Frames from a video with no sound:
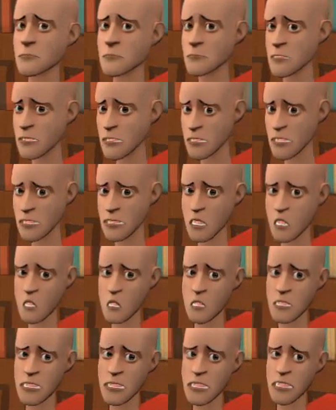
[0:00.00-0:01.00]
I hate you,
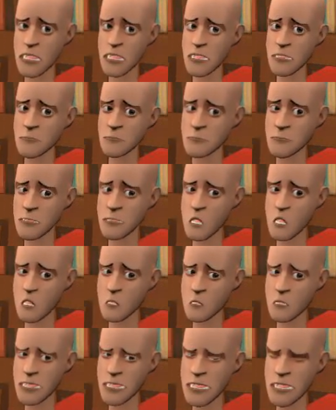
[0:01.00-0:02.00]
Dad. You
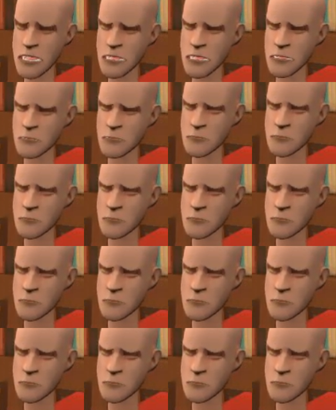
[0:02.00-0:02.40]
suck.